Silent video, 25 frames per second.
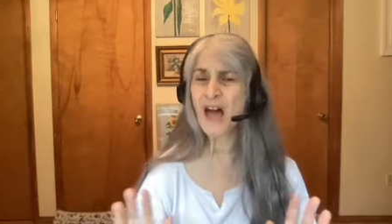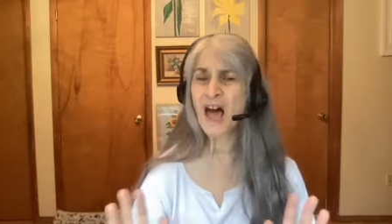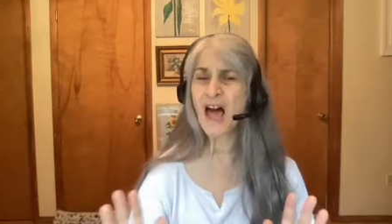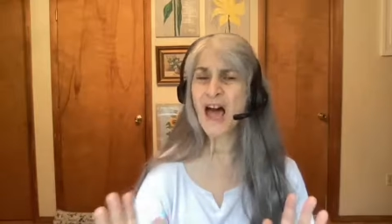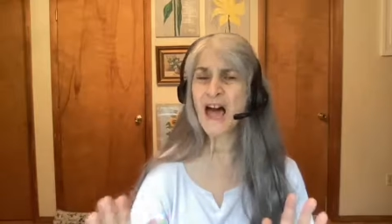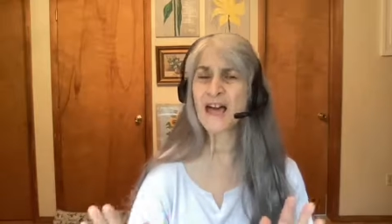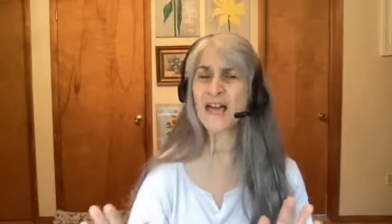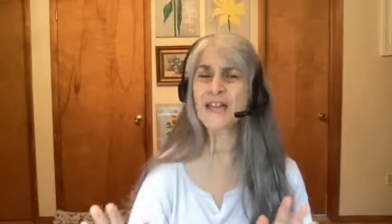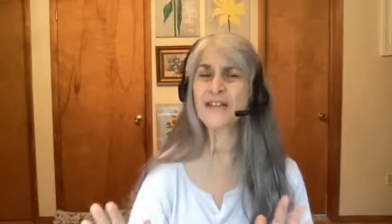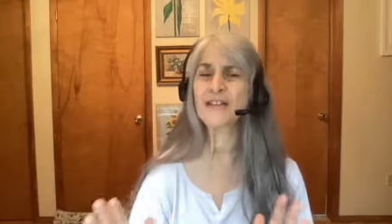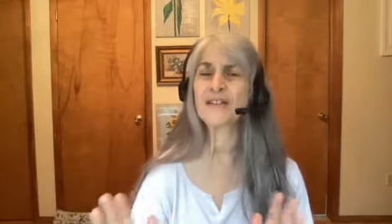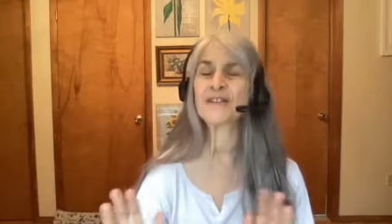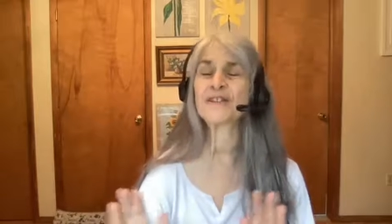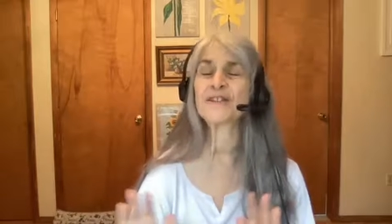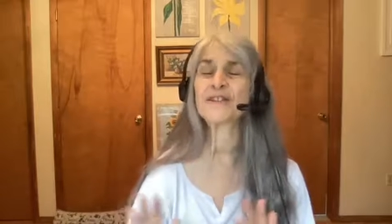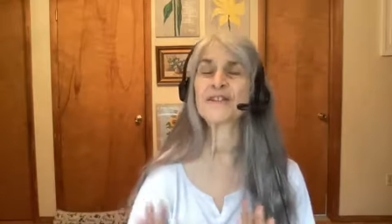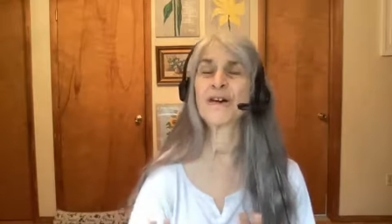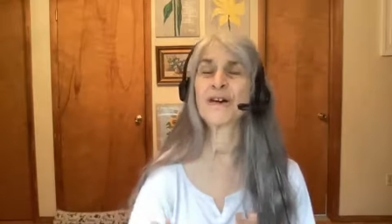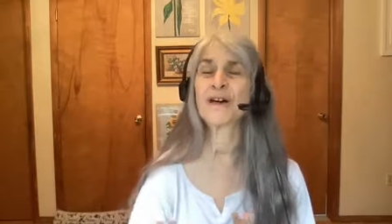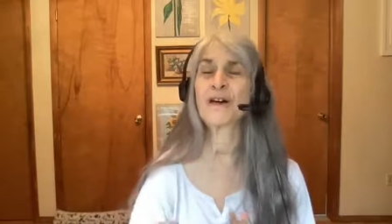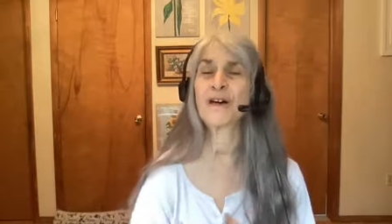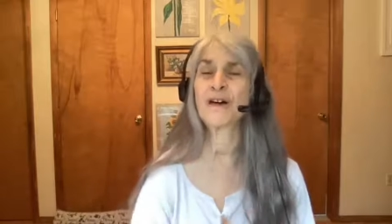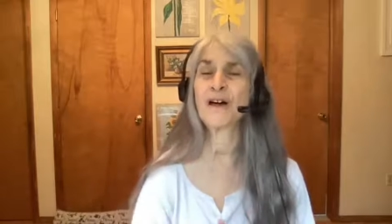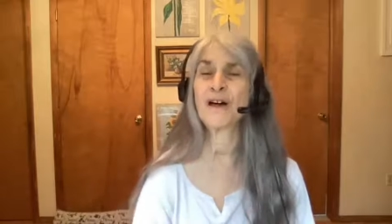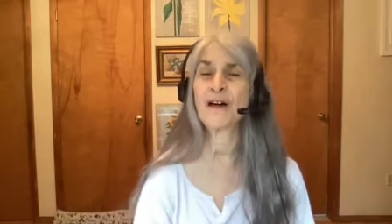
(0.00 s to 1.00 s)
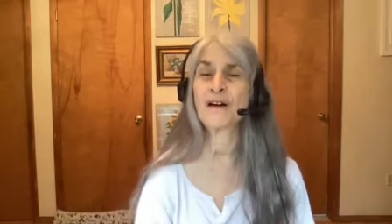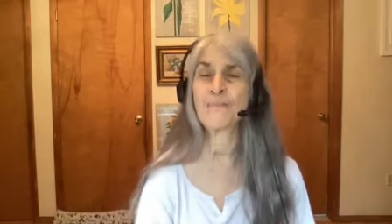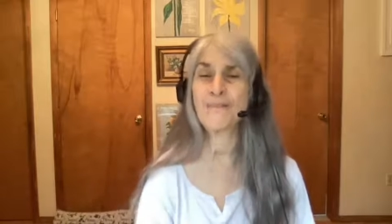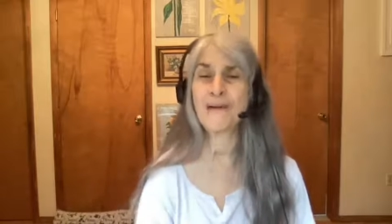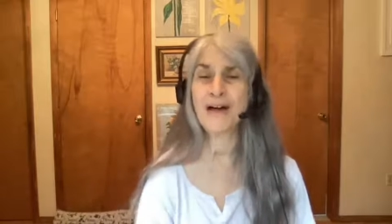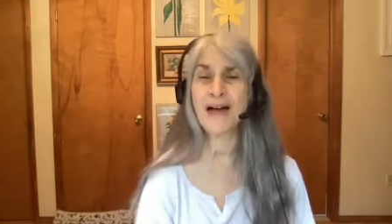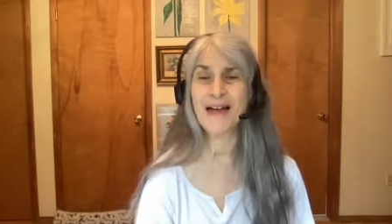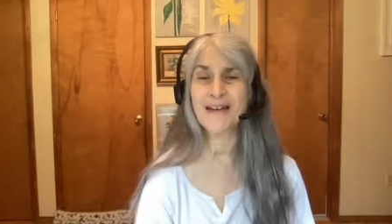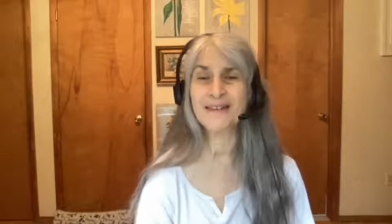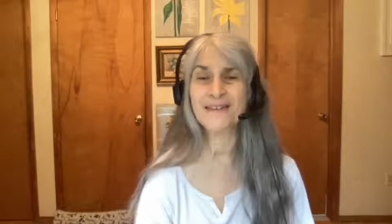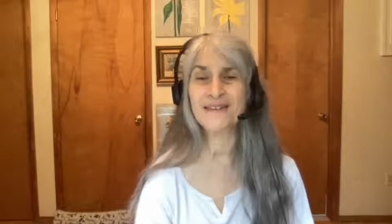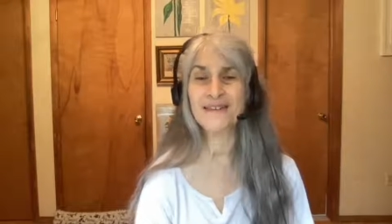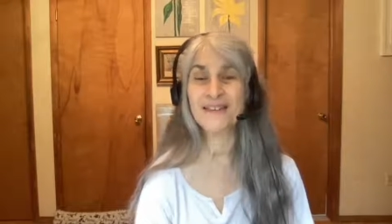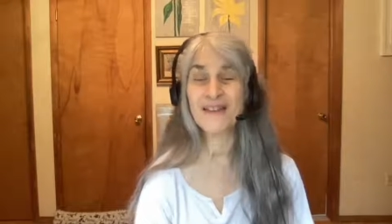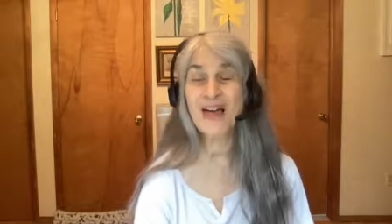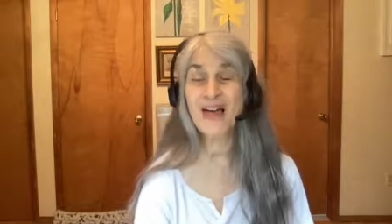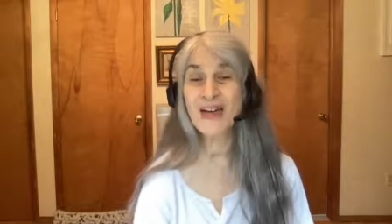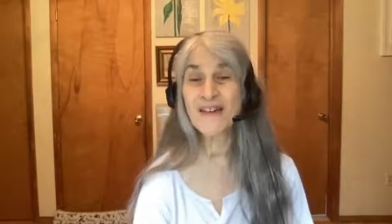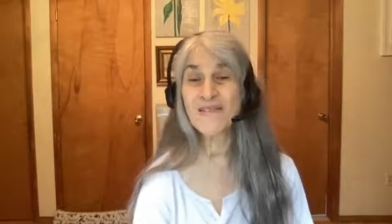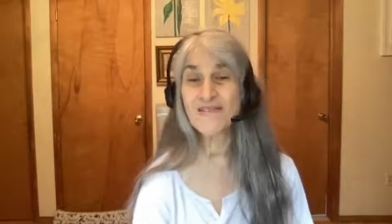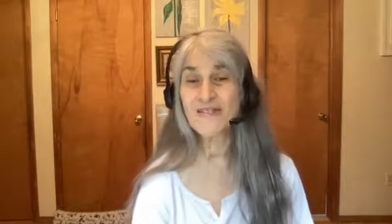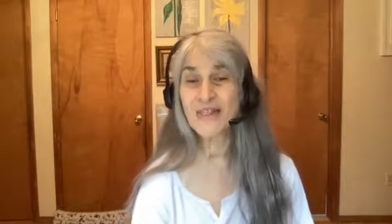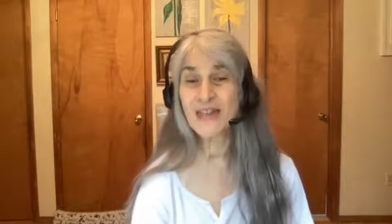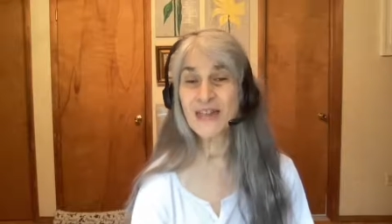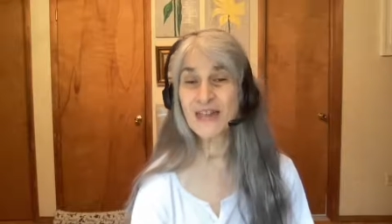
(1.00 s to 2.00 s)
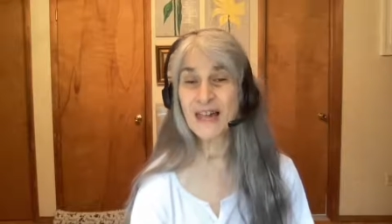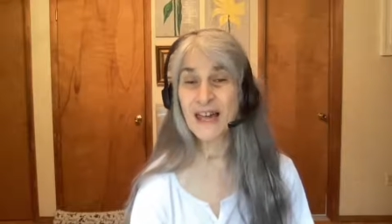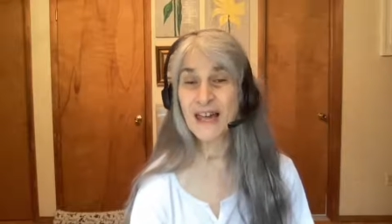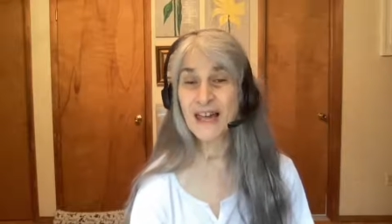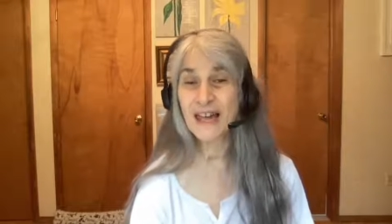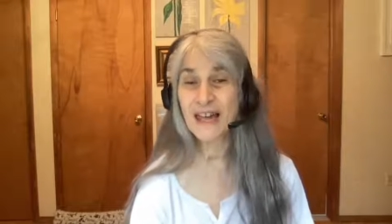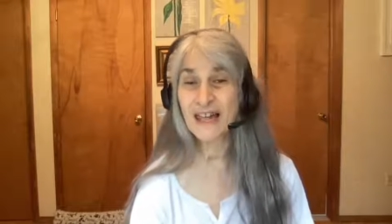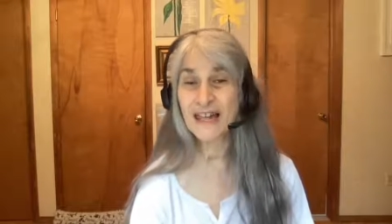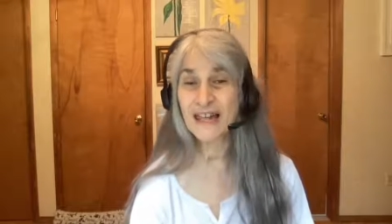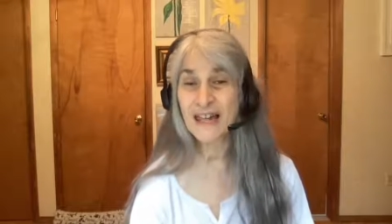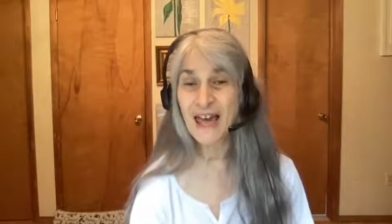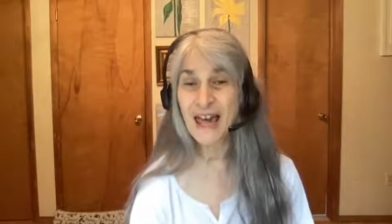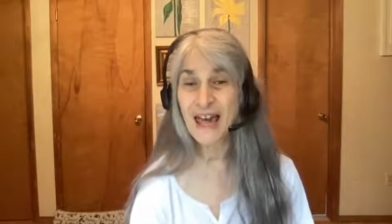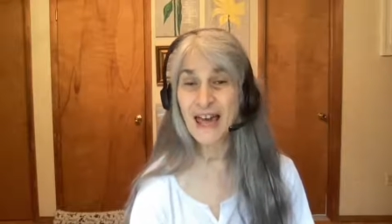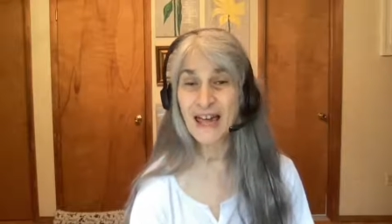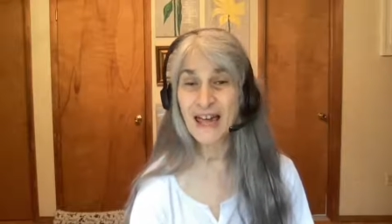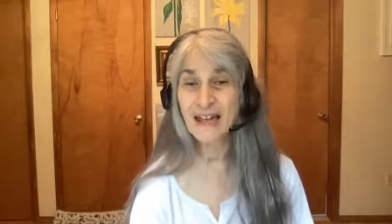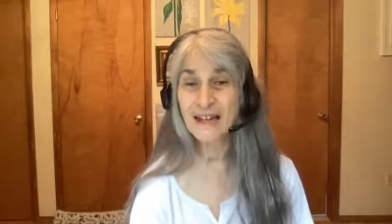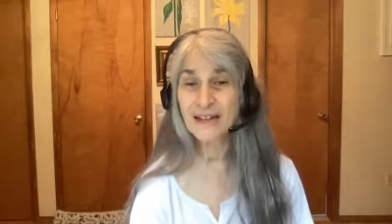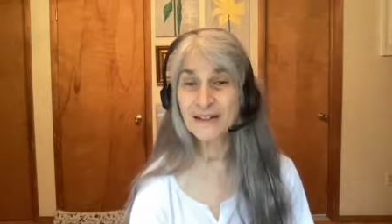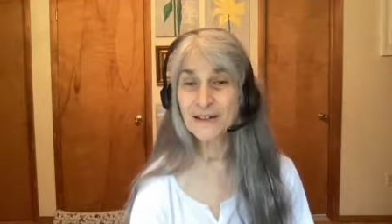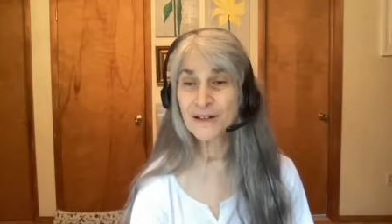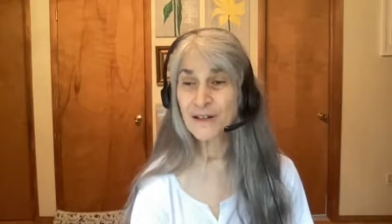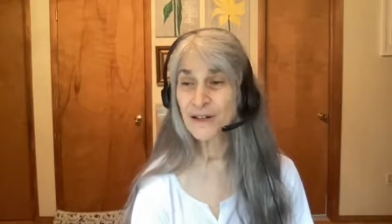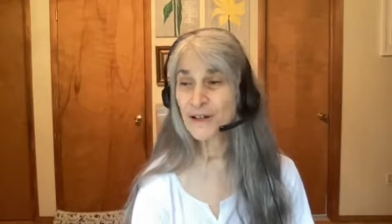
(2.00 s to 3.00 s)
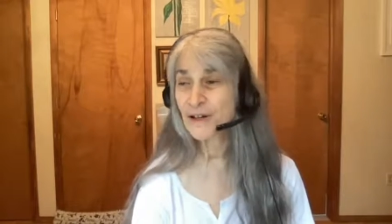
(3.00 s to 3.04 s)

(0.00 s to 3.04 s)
I saw a past life that I had had.